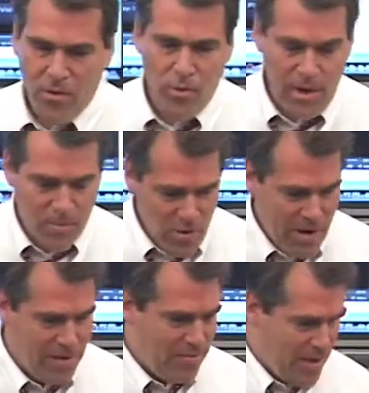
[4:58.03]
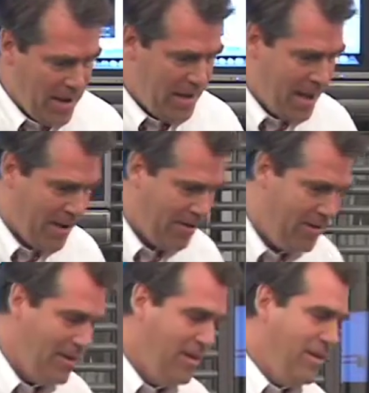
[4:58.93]
when I'm trying to find out
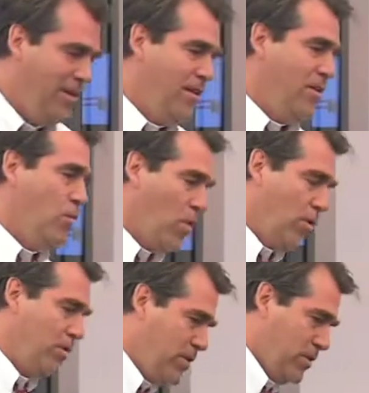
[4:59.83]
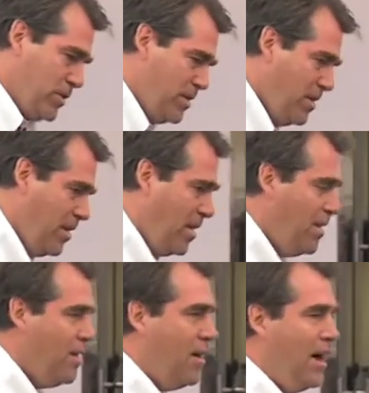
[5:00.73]
World News.
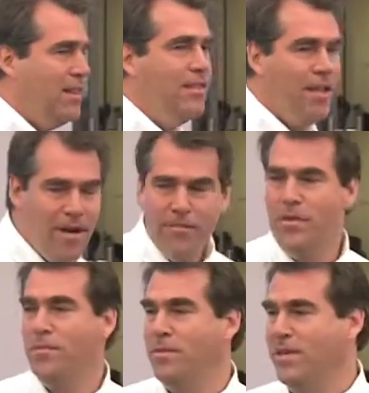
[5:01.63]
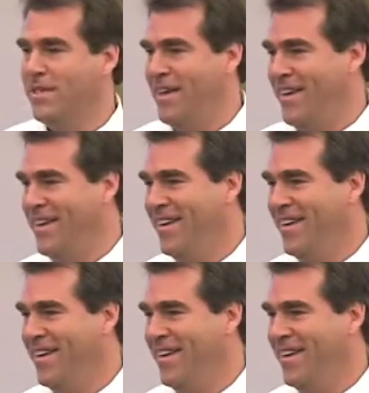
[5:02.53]
I love the BBC.